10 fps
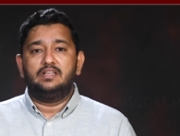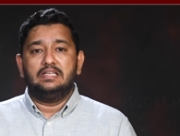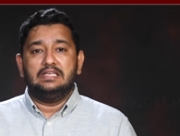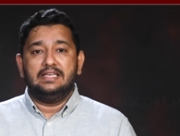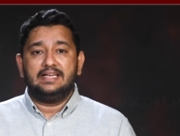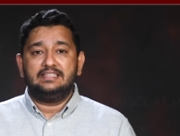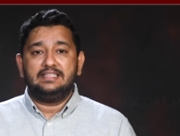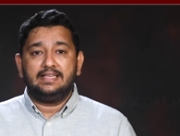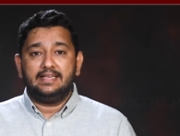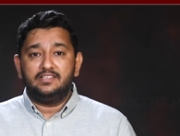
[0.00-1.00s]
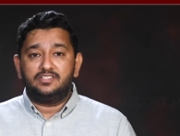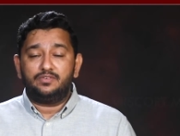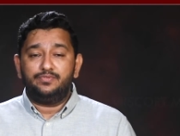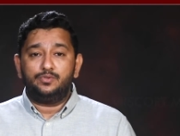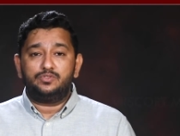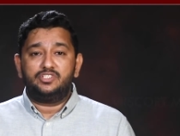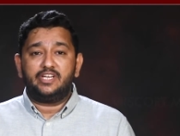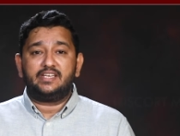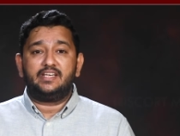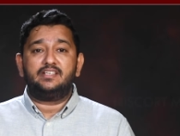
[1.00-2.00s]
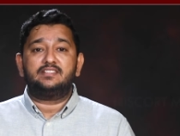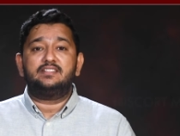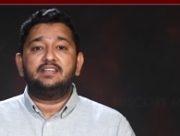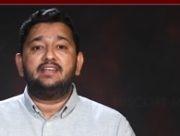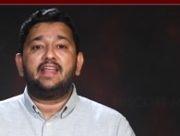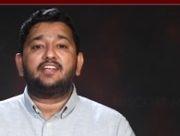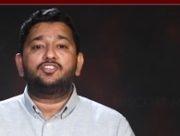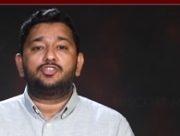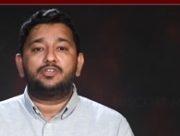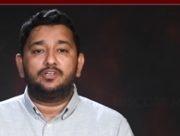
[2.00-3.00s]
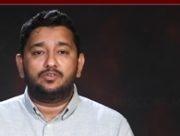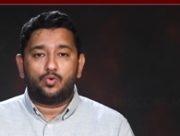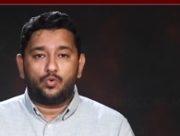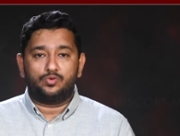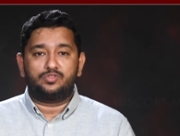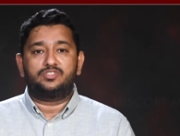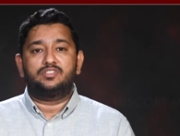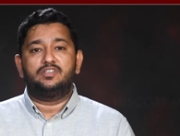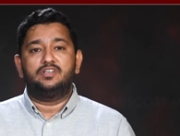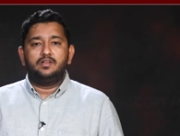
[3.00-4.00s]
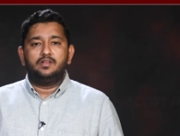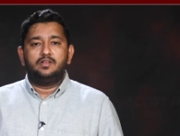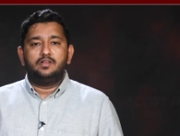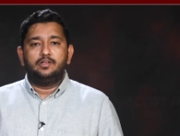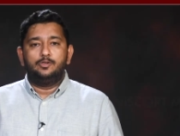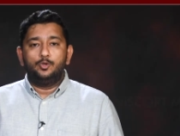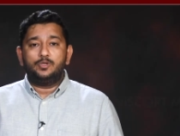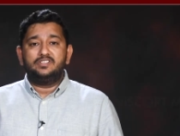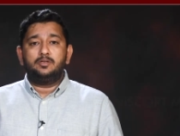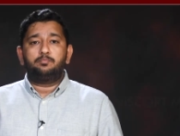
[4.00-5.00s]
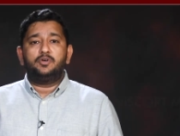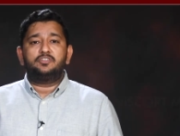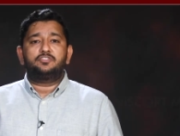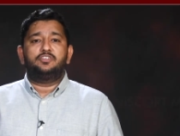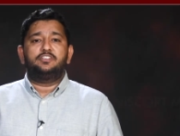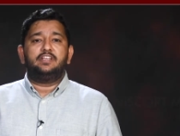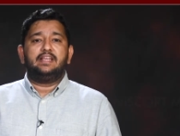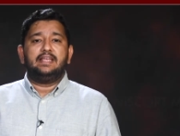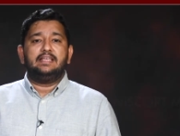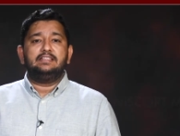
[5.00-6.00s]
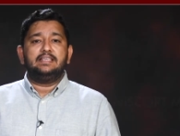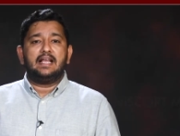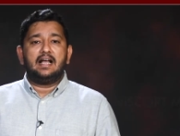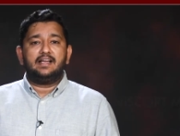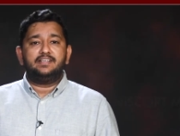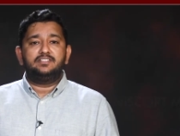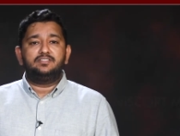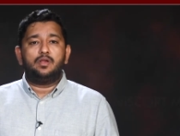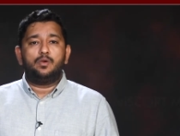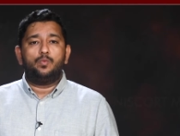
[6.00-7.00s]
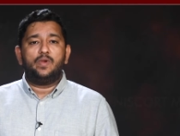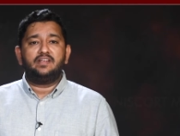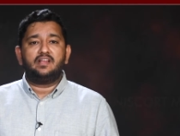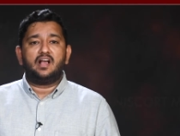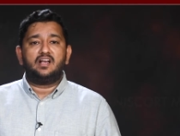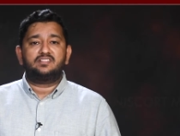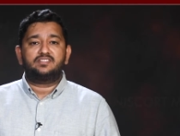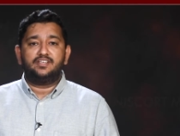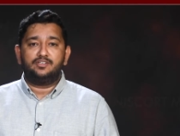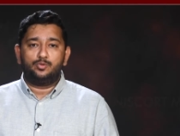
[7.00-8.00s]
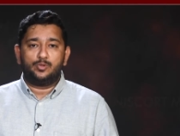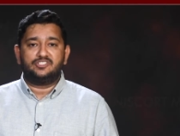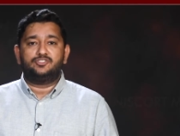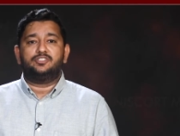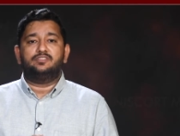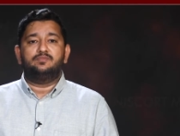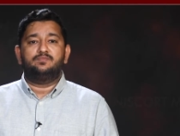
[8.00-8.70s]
Let the interview take its natural course. Look the person in the eyes when asking question.